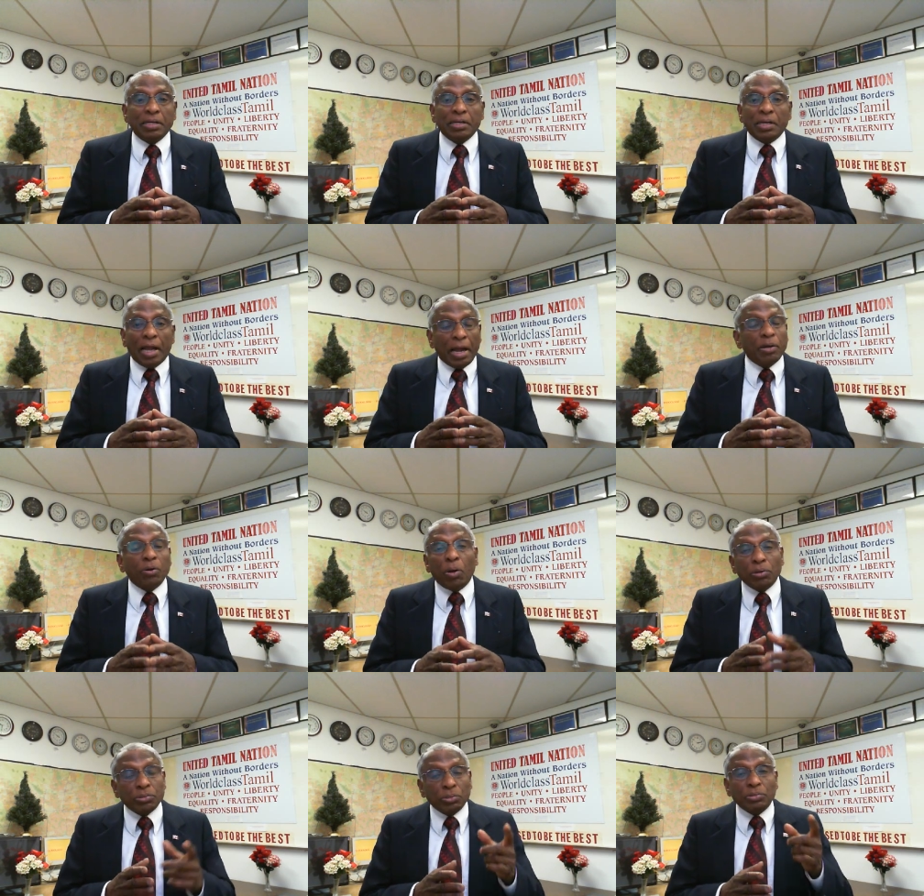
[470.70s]
and
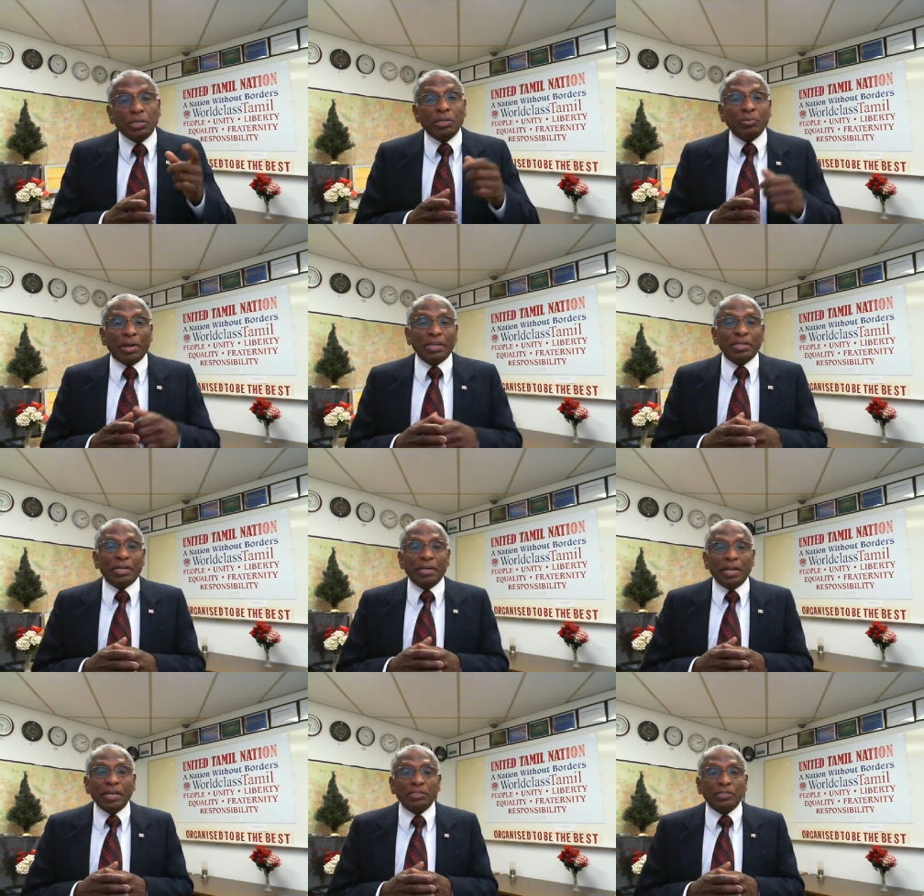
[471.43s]
also the United
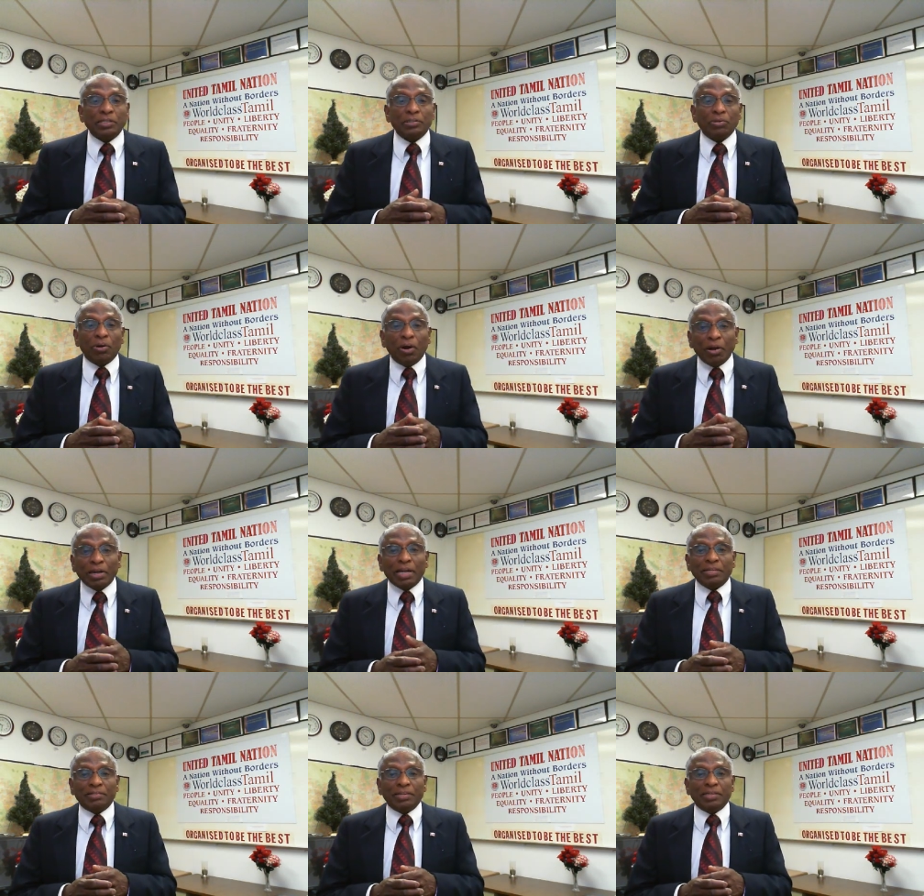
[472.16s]
Nations
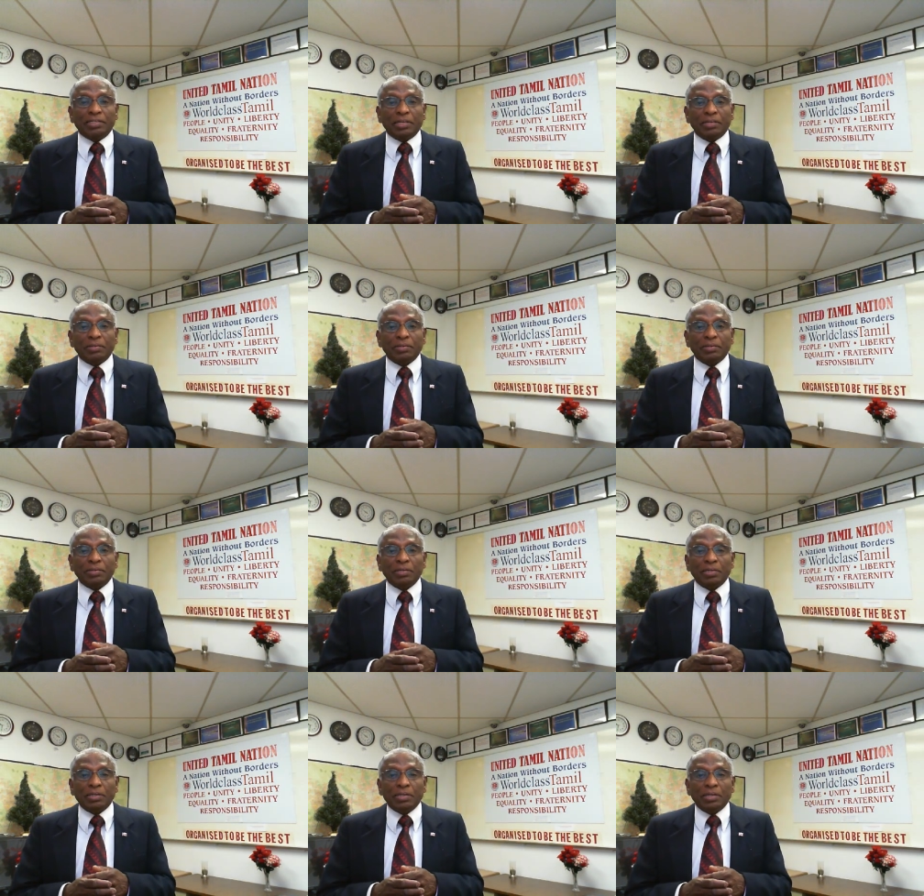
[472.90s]
organization.
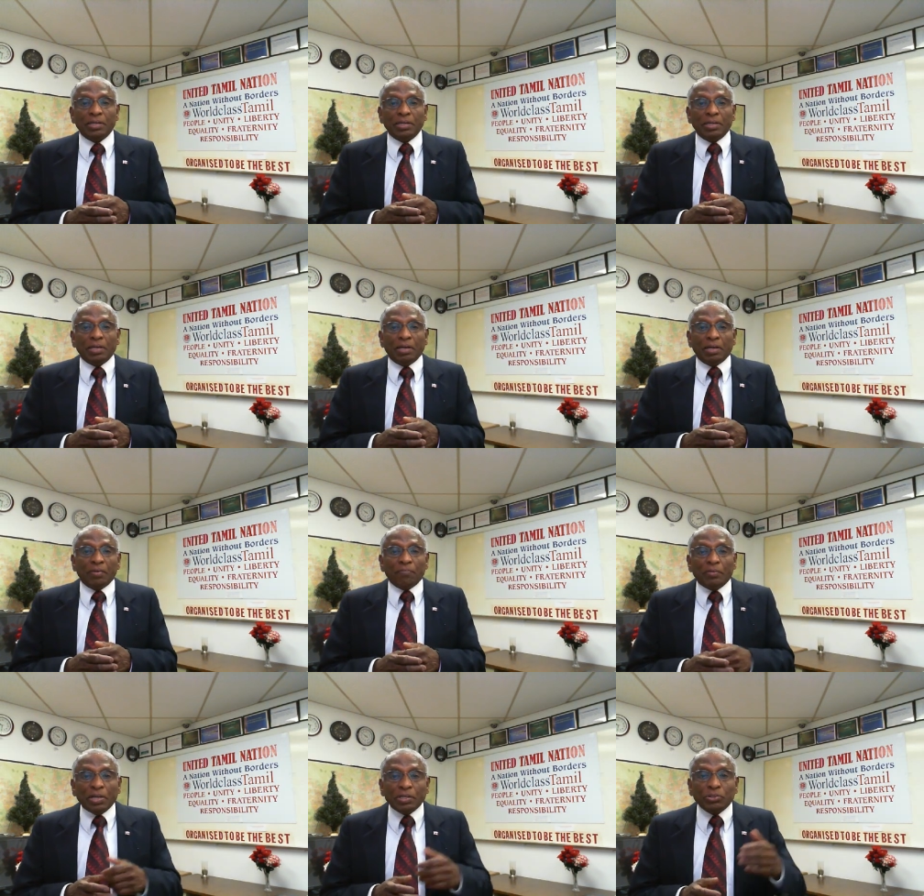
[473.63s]

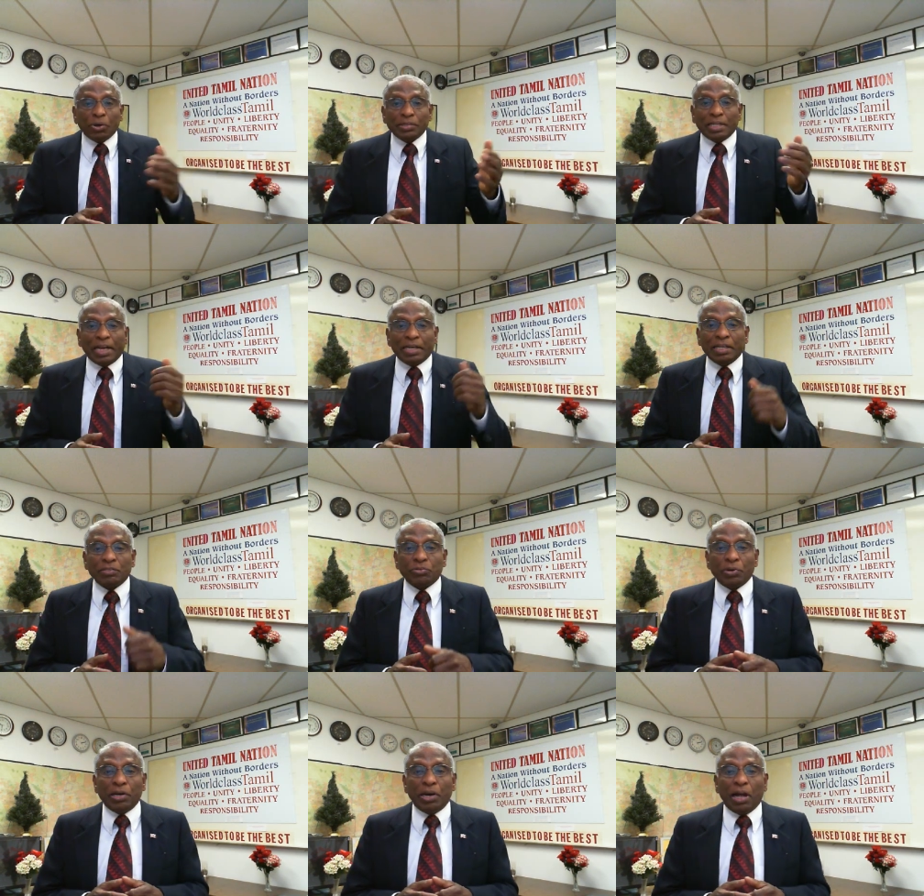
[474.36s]
We saw that in
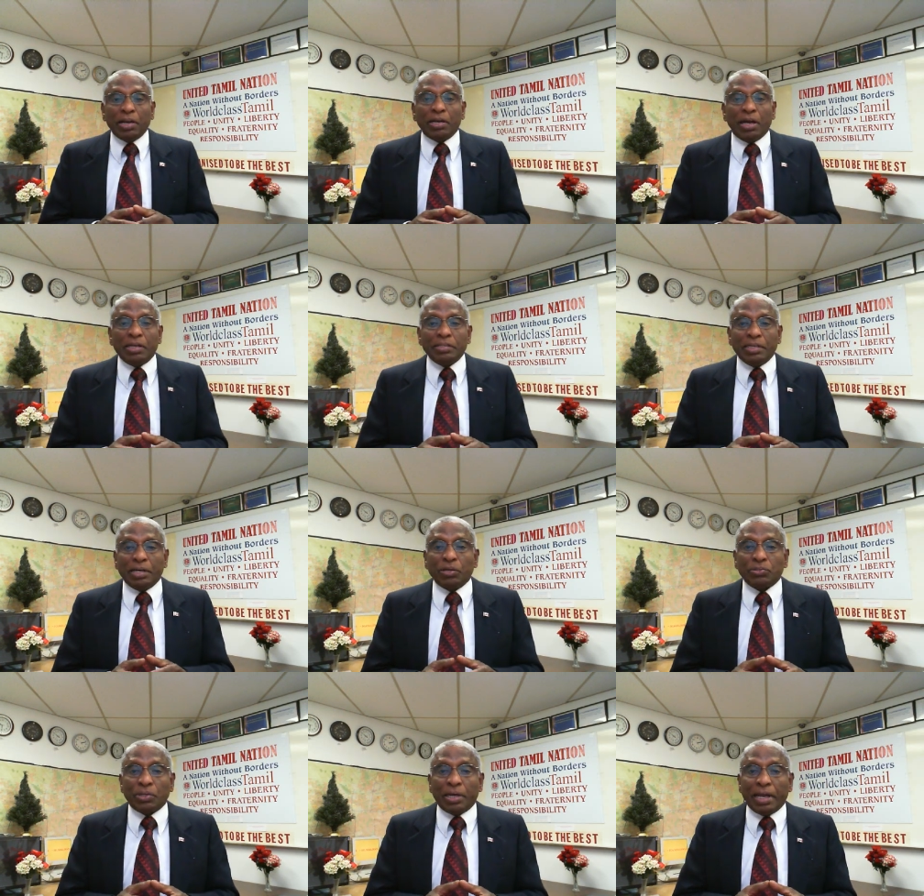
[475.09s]
Sri Lanka
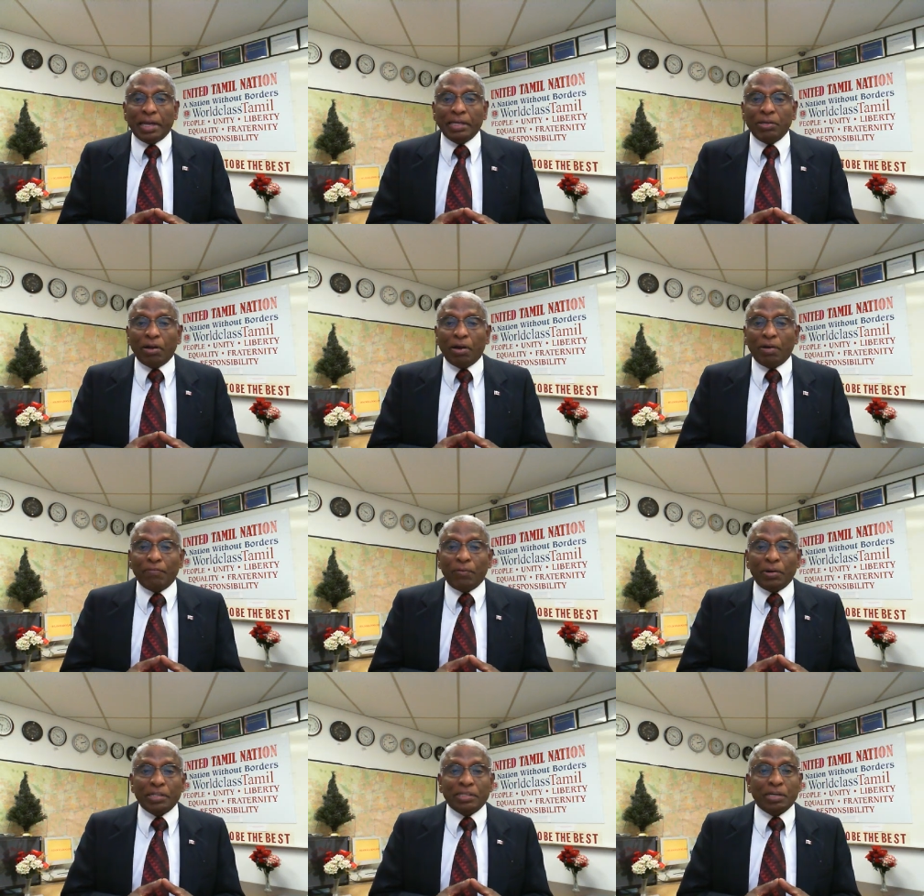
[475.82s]
genocide of
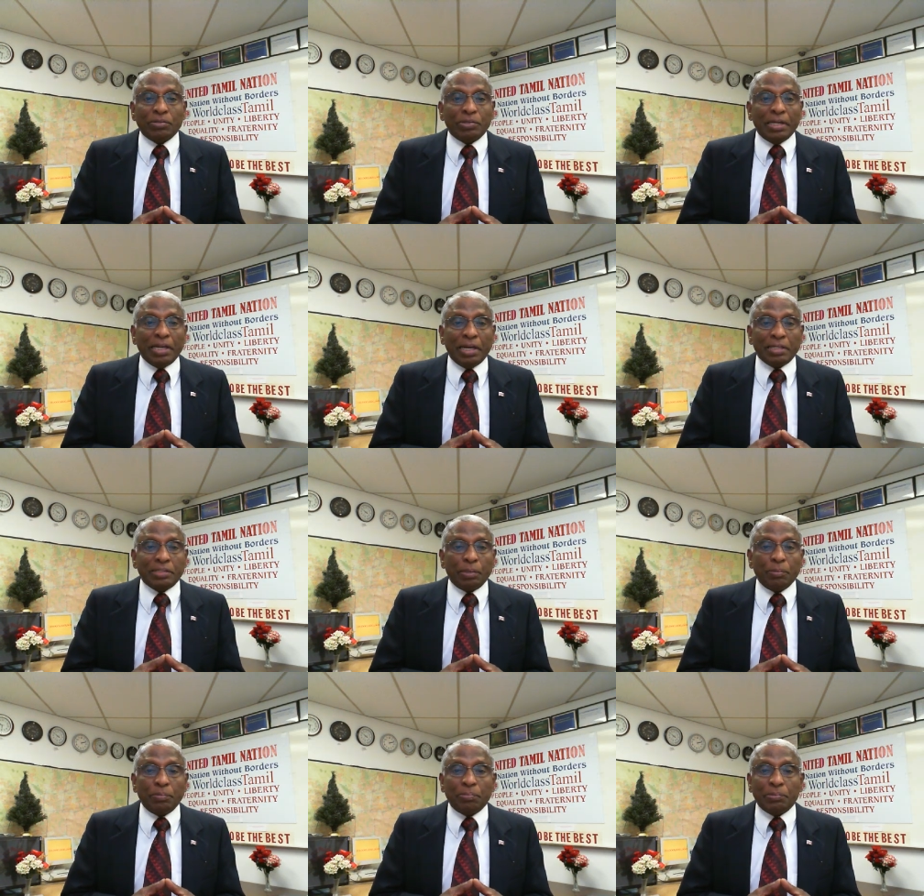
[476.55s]
40,000
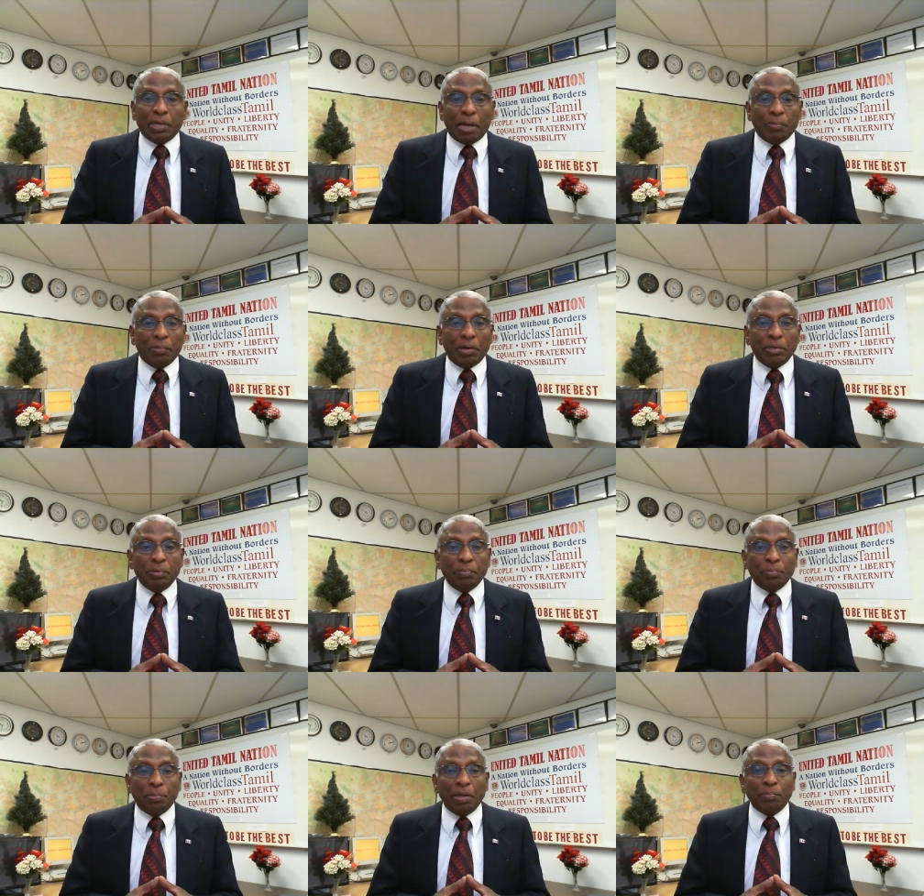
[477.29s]
innocent Tamil
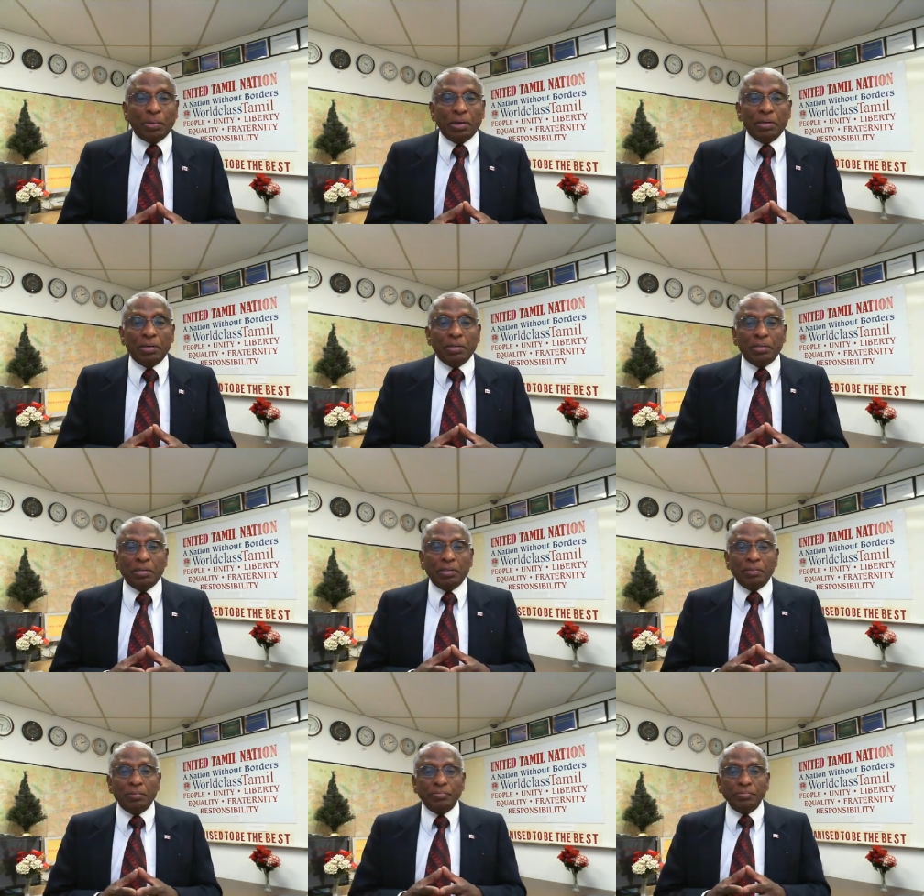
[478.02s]
people,
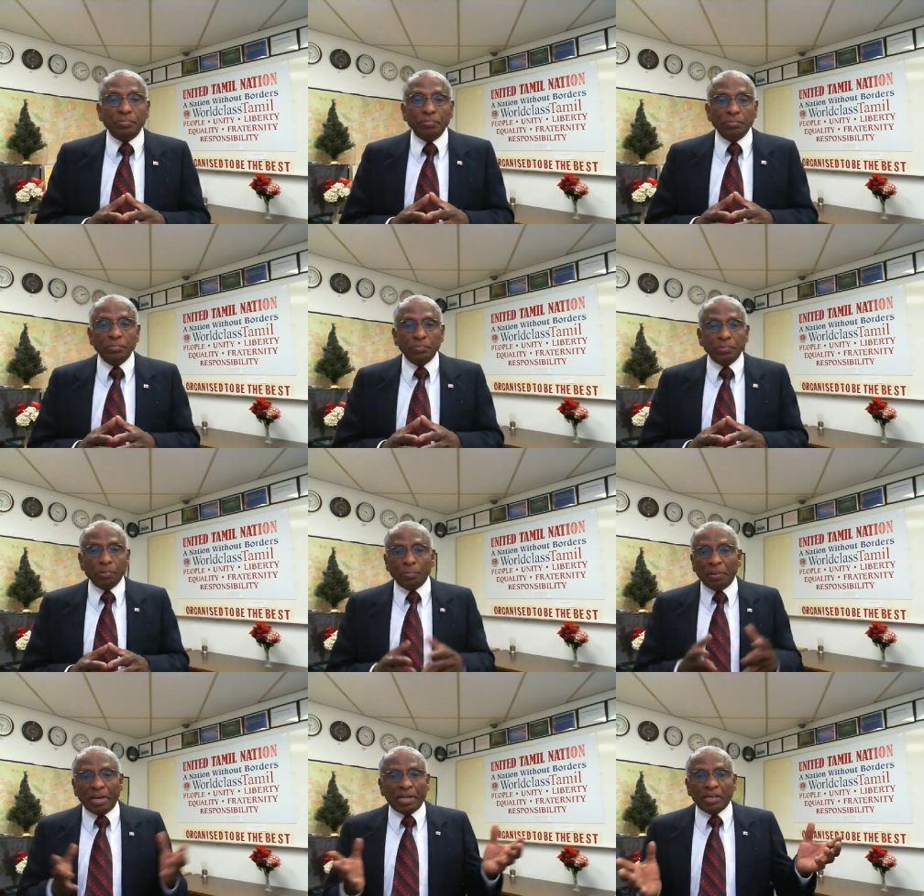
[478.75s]

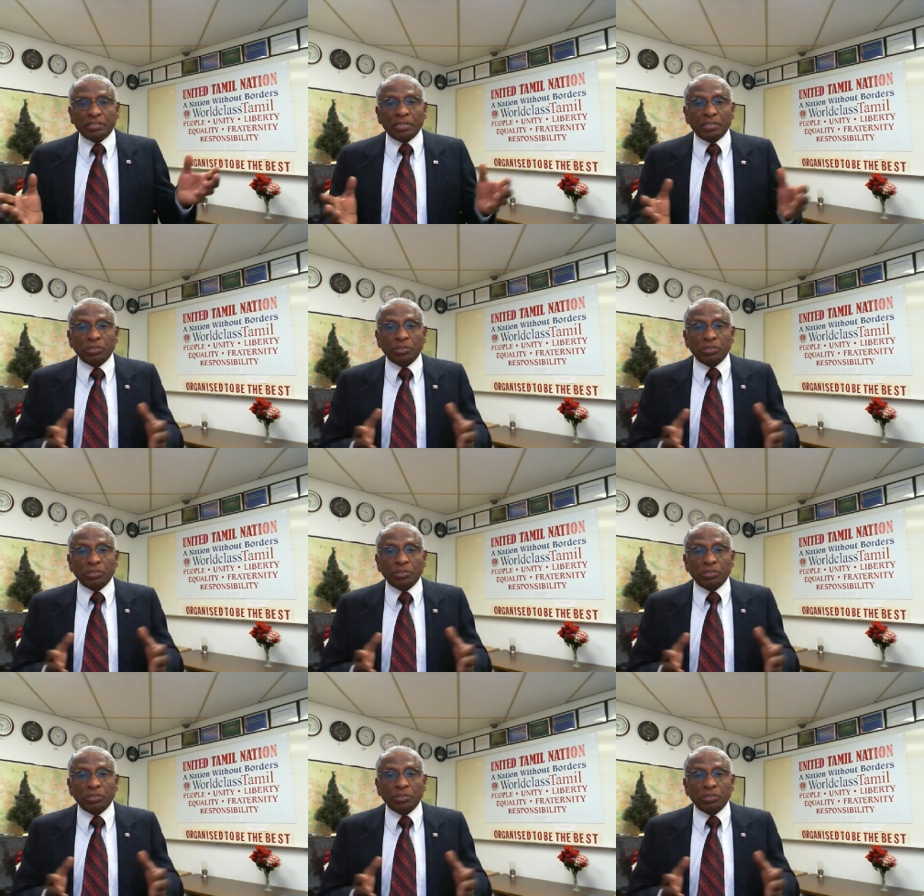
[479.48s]
millions in